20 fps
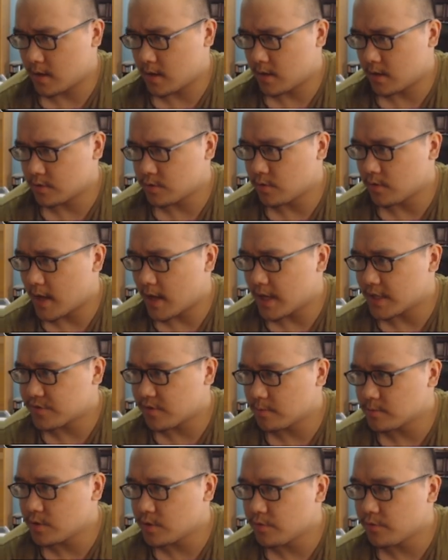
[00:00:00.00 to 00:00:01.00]
to last
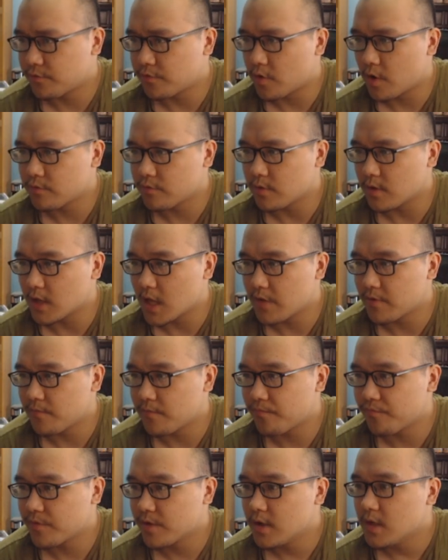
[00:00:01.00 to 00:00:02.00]
from June 4th to
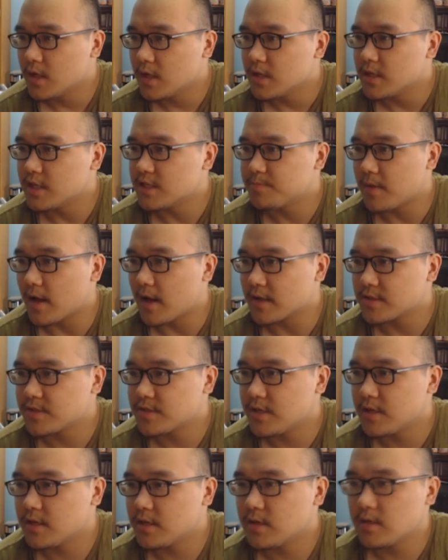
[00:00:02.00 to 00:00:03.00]
11th. There's block
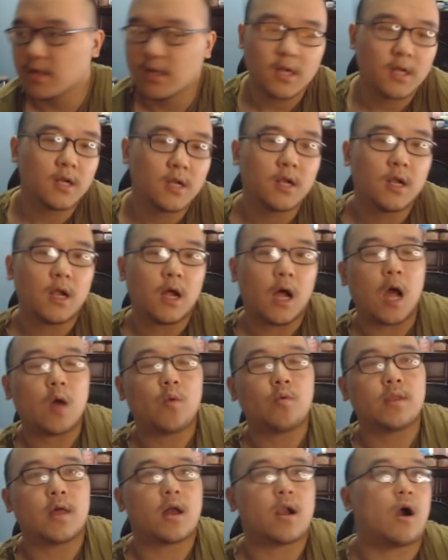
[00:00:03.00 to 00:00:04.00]
SIA. I
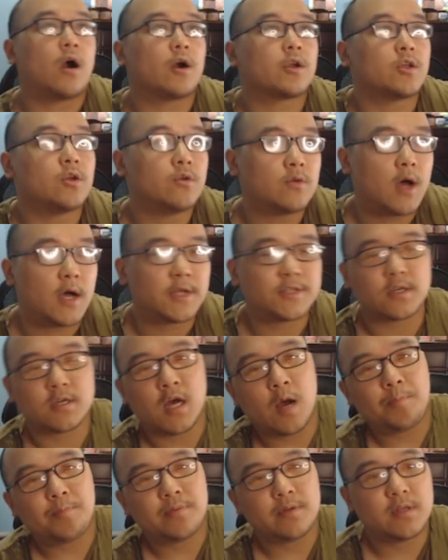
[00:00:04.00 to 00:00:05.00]
will not argue. As a
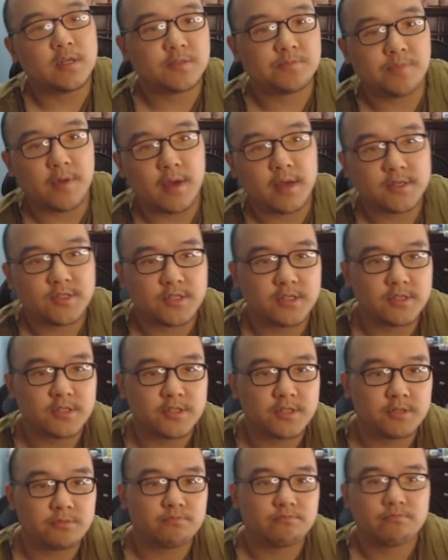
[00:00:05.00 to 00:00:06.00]
company's
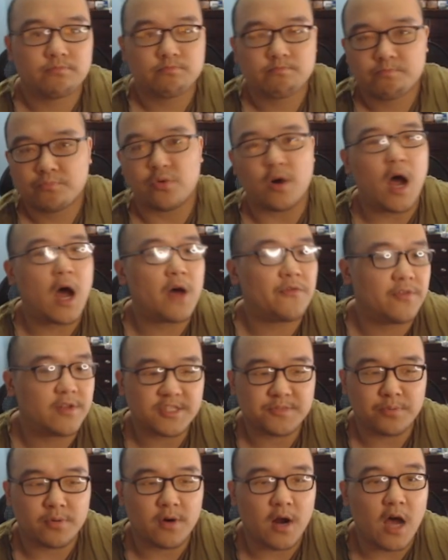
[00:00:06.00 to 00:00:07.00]
basis, profit
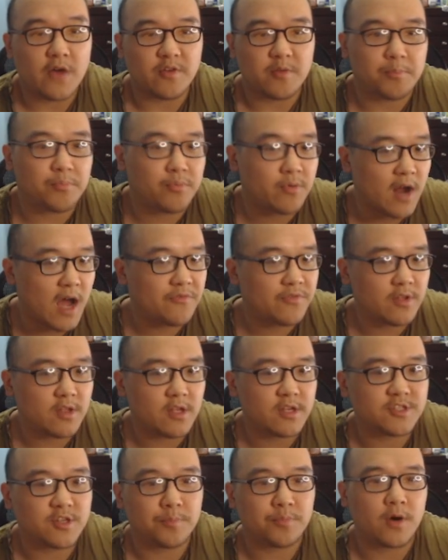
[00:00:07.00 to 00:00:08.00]
is profit. Profit
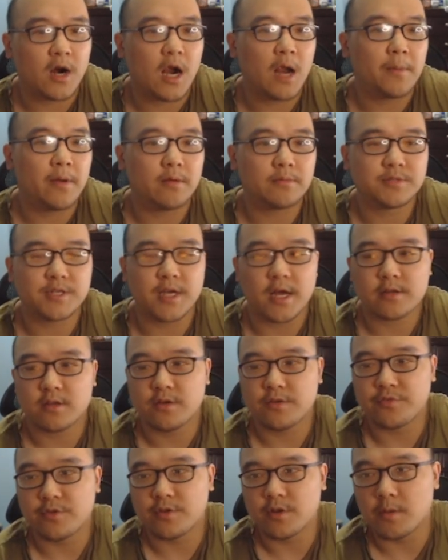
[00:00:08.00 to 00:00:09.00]
is your primary
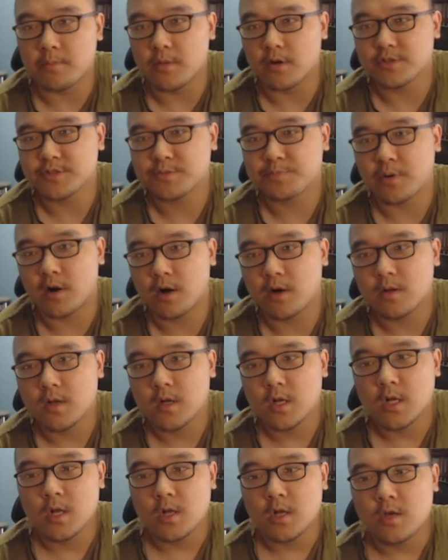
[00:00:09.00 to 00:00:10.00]
objective, and the most part,
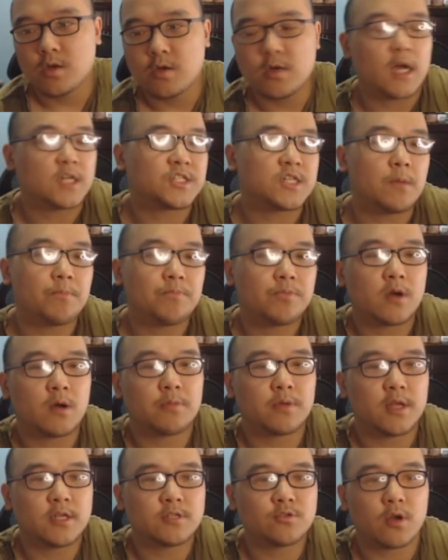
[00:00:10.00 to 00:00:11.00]
you got some
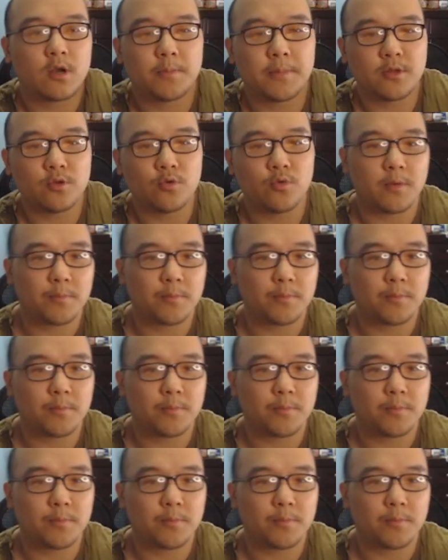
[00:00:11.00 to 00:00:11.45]
companies going to be doing